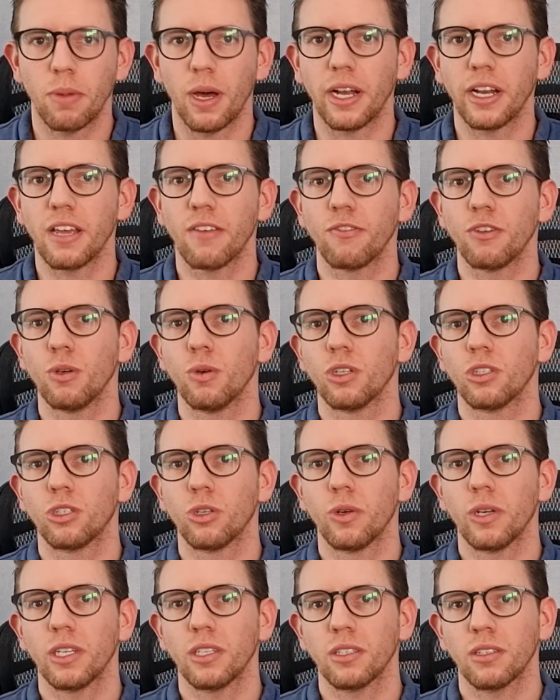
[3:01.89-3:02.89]
But if
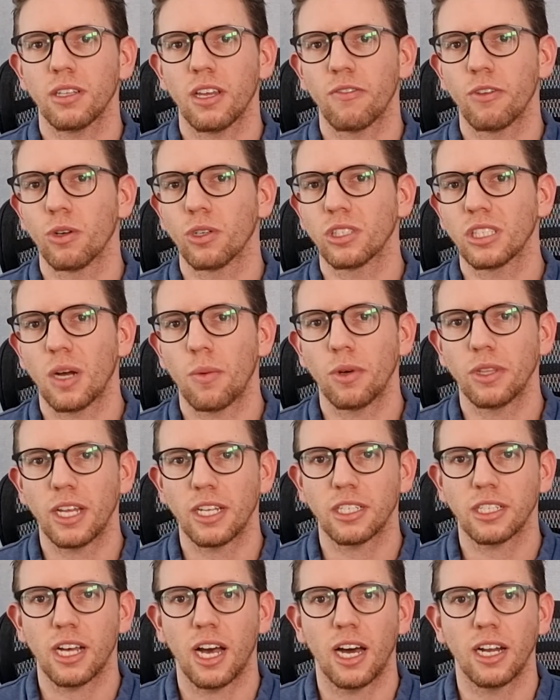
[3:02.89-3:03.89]
you're someone
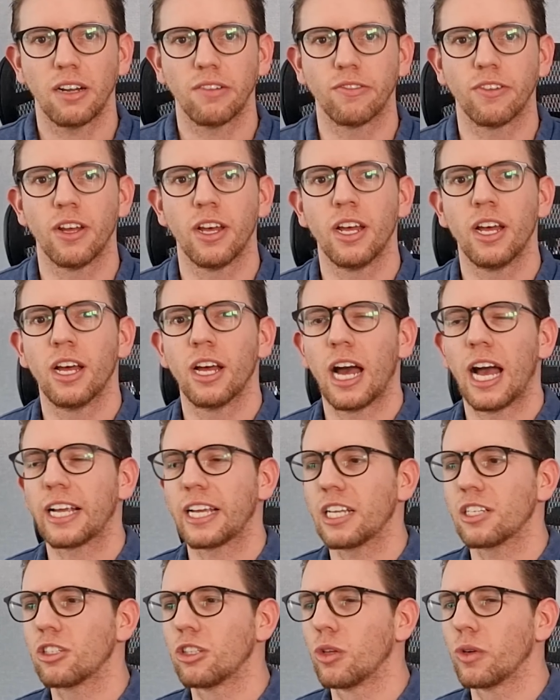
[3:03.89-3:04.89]
that's kind of,
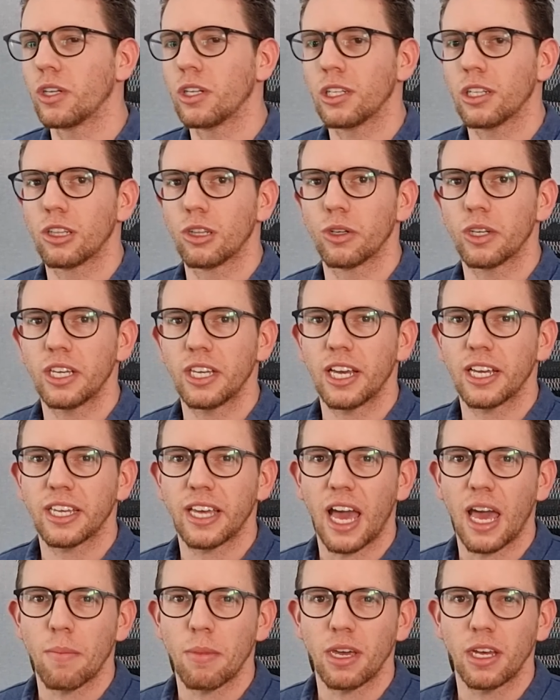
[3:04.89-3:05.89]
looking at
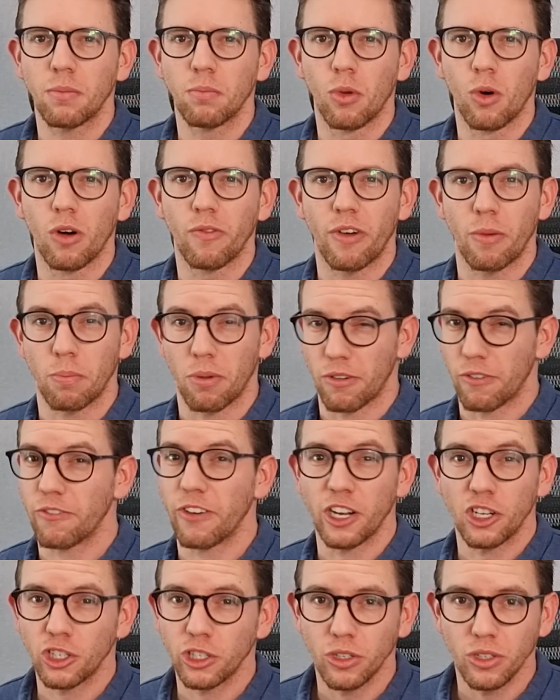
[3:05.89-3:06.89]
gaming in more of a
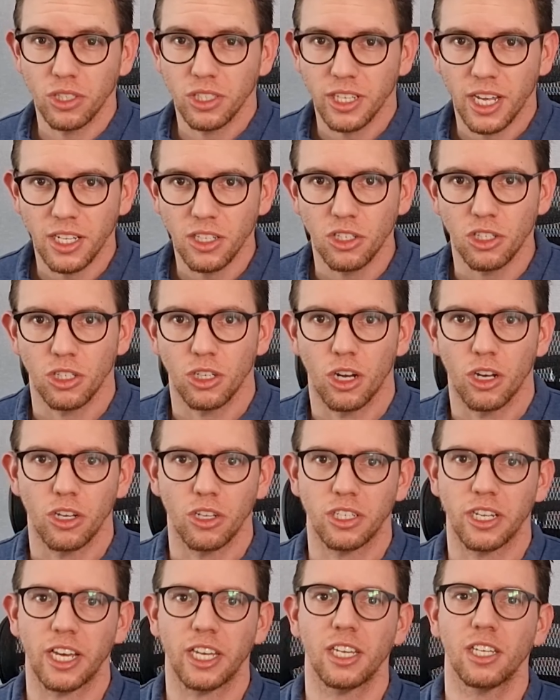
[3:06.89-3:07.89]
professional sense, you're
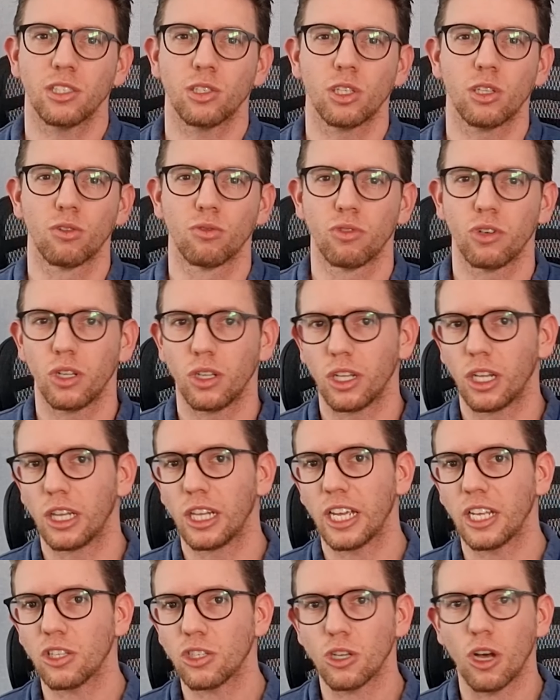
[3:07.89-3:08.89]
taking it to the real
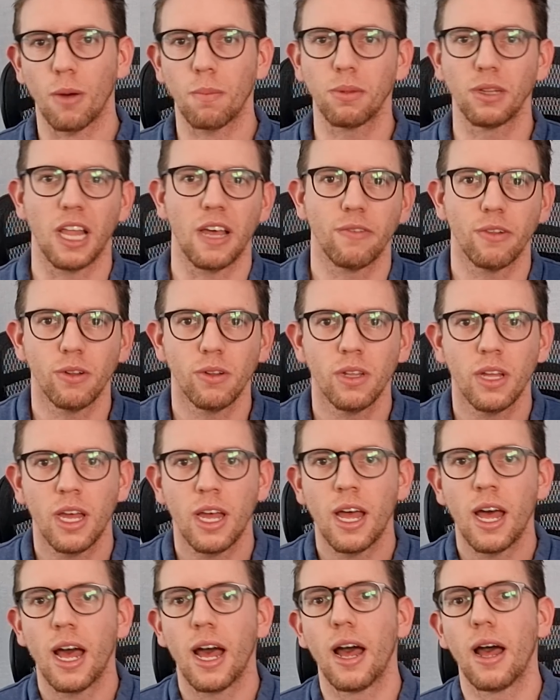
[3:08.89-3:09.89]
elite top level,
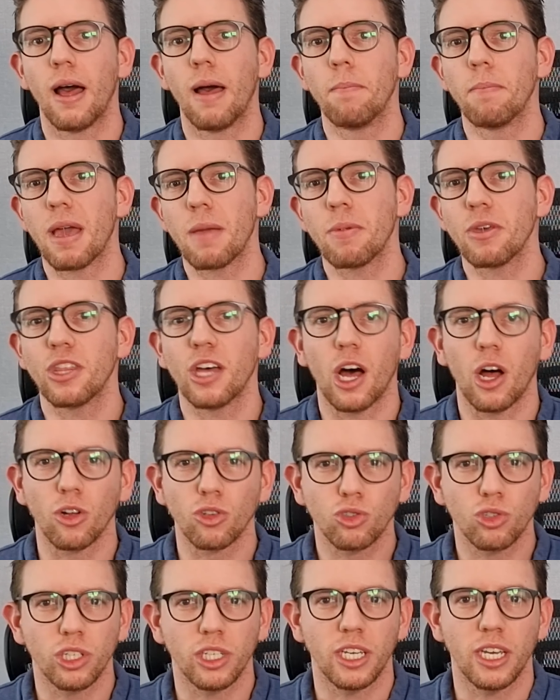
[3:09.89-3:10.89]
maybe the
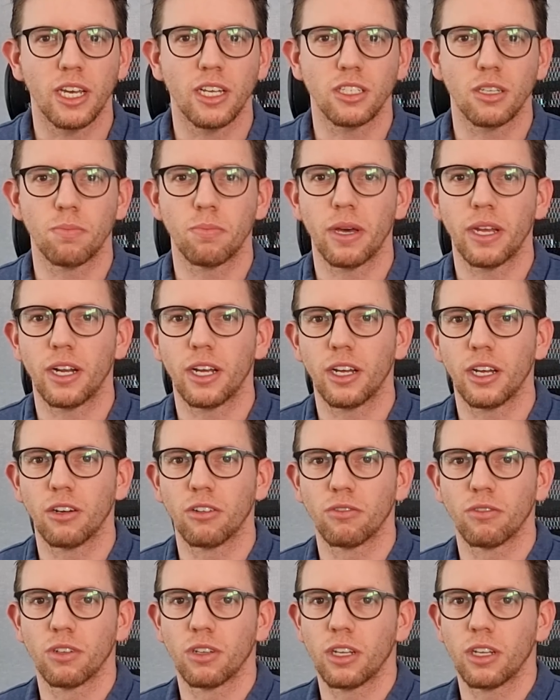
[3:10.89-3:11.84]
Ultra Gear is a better